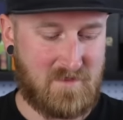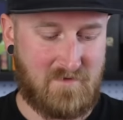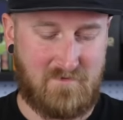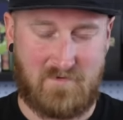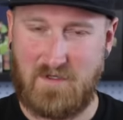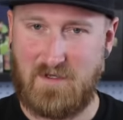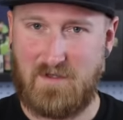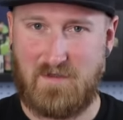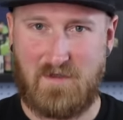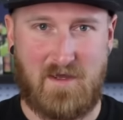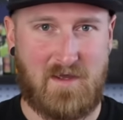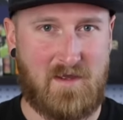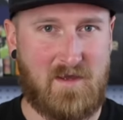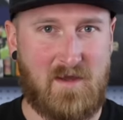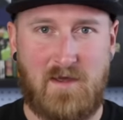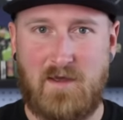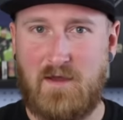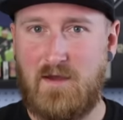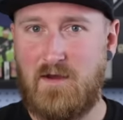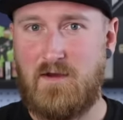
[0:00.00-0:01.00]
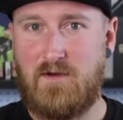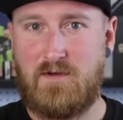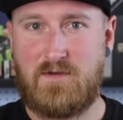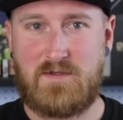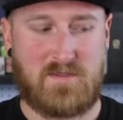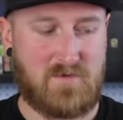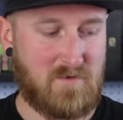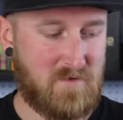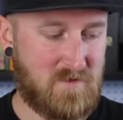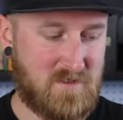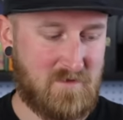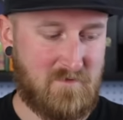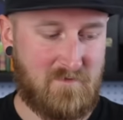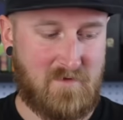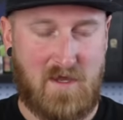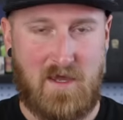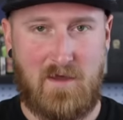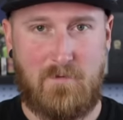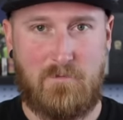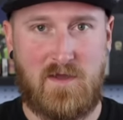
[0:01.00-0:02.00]
I've done like all sorts of
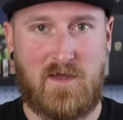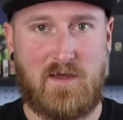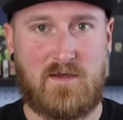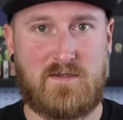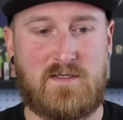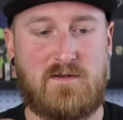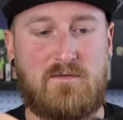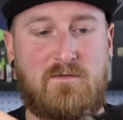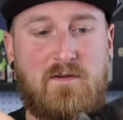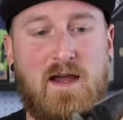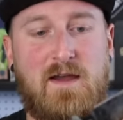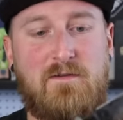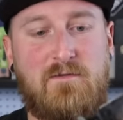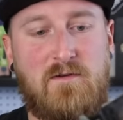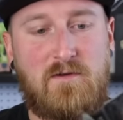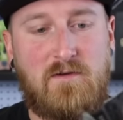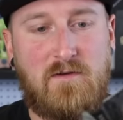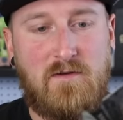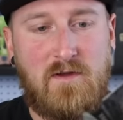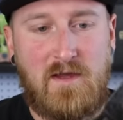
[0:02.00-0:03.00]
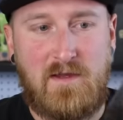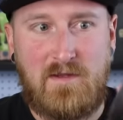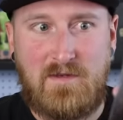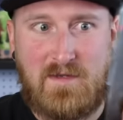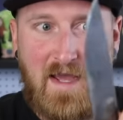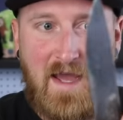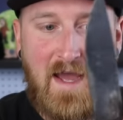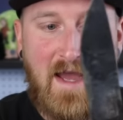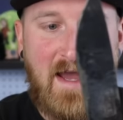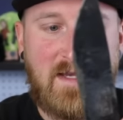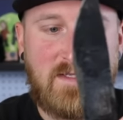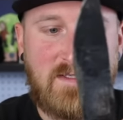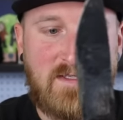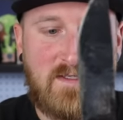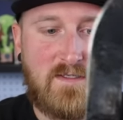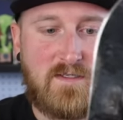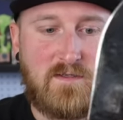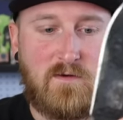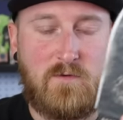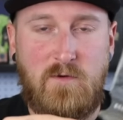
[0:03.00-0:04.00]
camping and survival
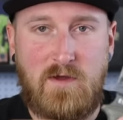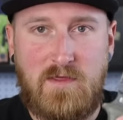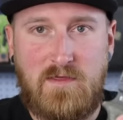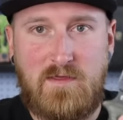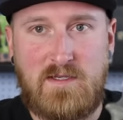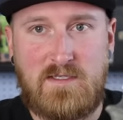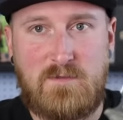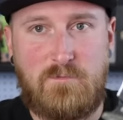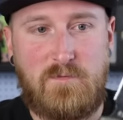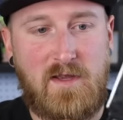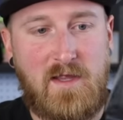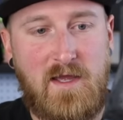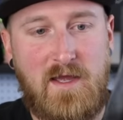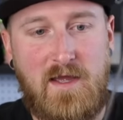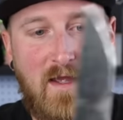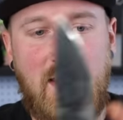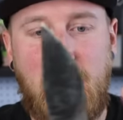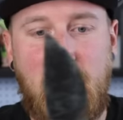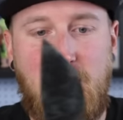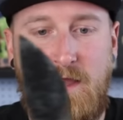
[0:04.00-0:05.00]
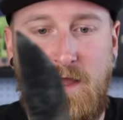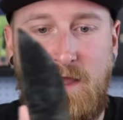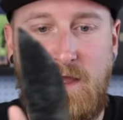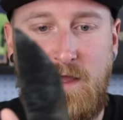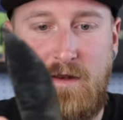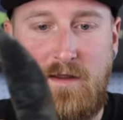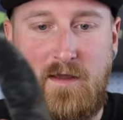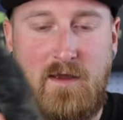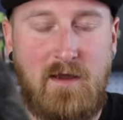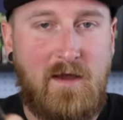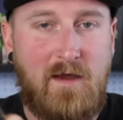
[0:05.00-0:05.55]
tasks with this blade, and